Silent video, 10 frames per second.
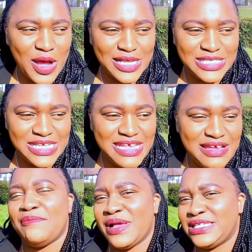are seeing
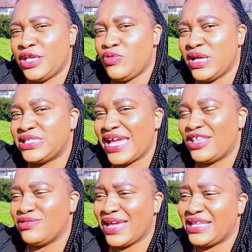a person who has died
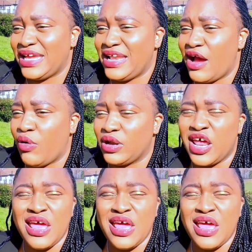earlier on.